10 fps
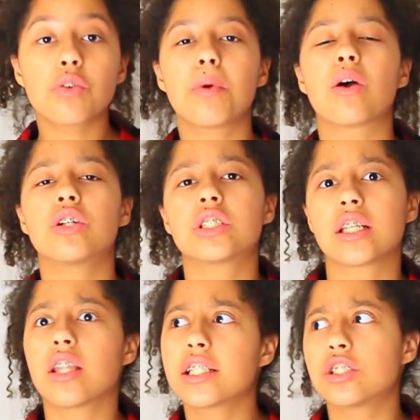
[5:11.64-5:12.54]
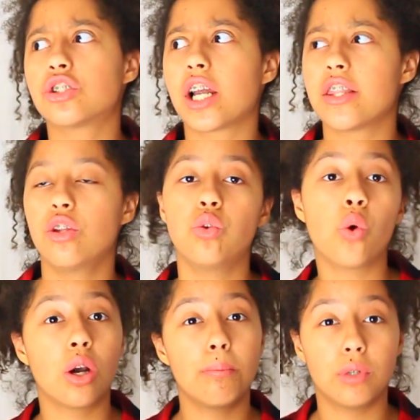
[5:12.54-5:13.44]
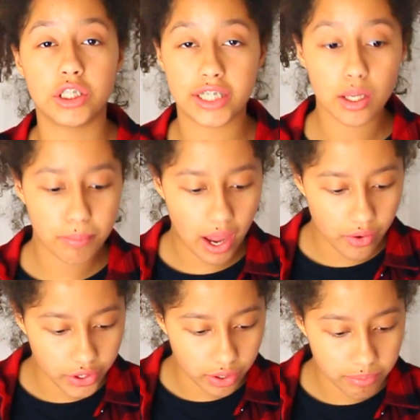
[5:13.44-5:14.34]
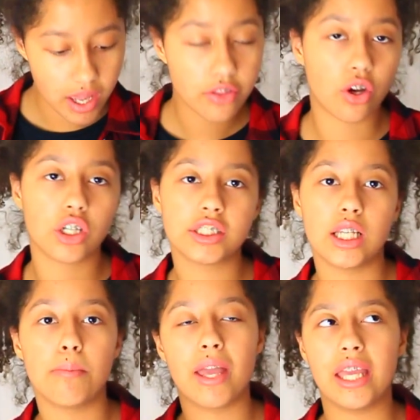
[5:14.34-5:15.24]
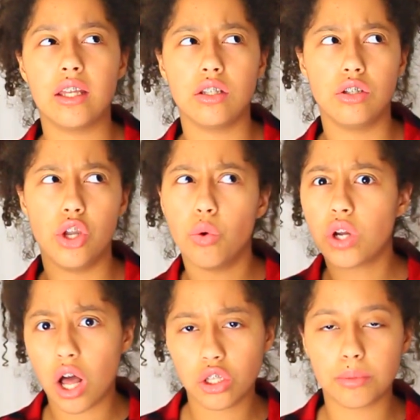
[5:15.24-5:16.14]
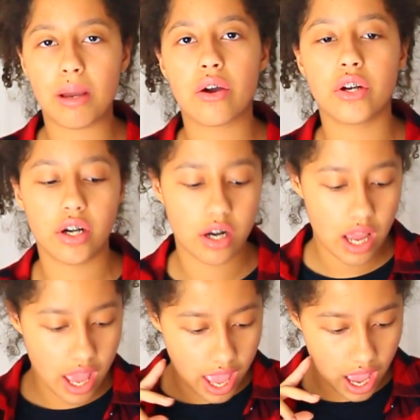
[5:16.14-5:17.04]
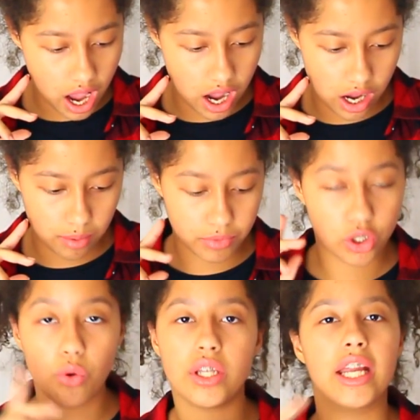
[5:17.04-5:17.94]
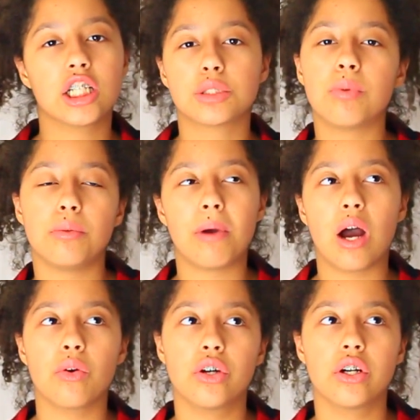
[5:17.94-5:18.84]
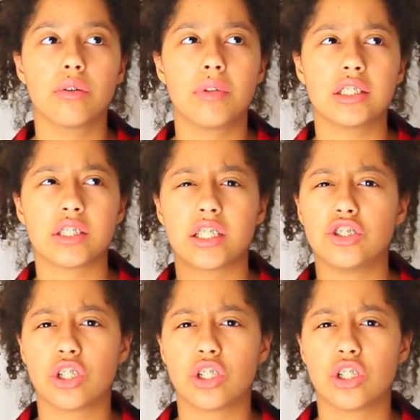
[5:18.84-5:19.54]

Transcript: for powders, I'd like to try the Laura Mercier powder, the RCMA No Color powder, the Cody Airspun powder that's like in